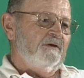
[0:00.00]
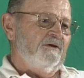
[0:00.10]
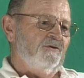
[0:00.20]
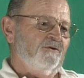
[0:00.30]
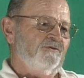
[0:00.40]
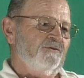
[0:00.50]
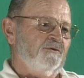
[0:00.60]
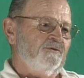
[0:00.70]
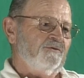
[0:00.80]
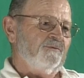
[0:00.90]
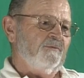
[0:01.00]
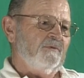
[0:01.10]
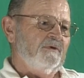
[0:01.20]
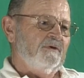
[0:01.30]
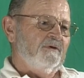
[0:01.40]
in those years
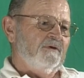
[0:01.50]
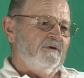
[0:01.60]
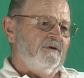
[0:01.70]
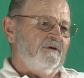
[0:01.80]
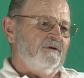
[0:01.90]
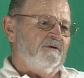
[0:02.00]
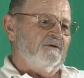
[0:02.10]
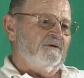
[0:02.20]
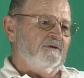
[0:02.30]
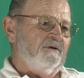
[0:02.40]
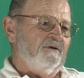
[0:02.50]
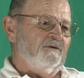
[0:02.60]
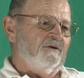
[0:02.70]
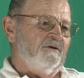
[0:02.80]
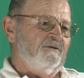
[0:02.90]
in uh,
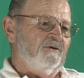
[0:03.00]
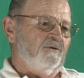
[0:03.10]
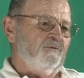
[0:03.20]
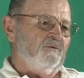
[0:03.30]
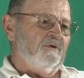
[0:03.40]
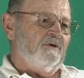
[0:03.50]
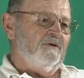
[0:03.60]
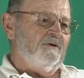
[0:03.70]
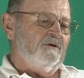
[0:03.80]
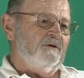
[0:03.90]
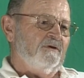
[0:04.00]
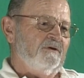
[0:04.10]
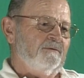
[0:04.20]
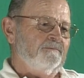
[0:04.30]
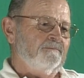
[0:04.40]
in Lawndale, I,
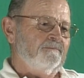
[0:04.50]
um,